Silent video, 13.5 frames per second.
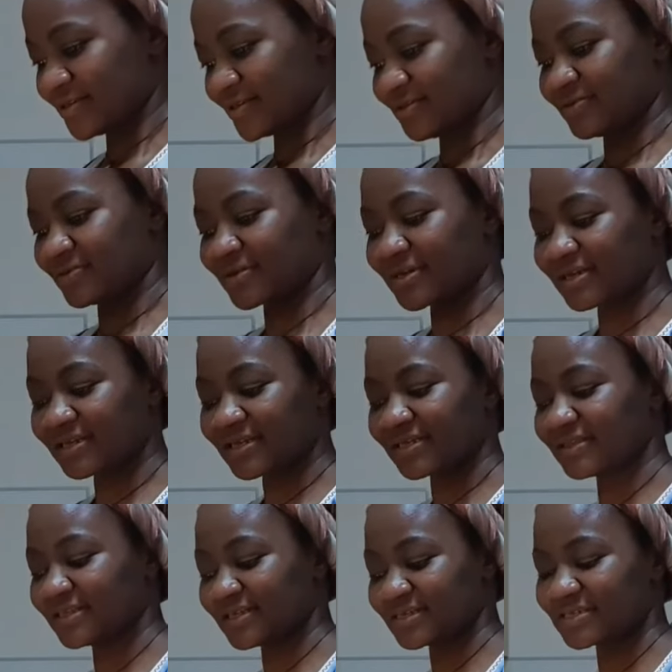you can get
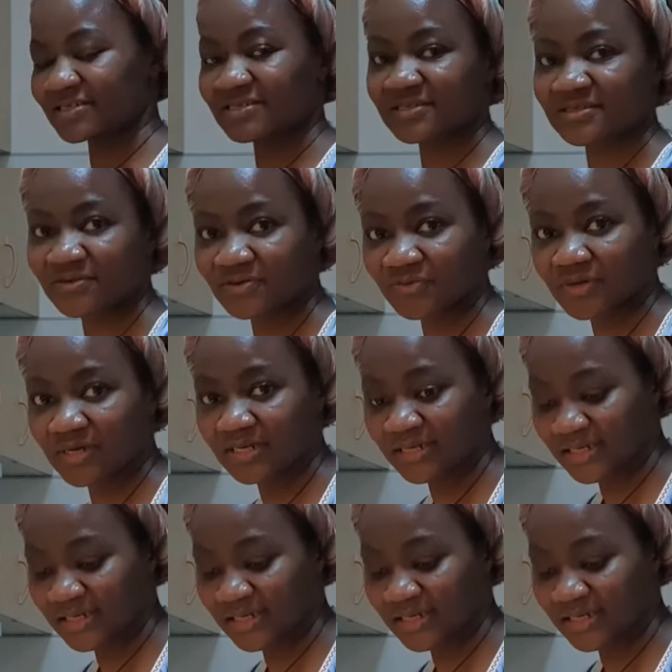this, or you can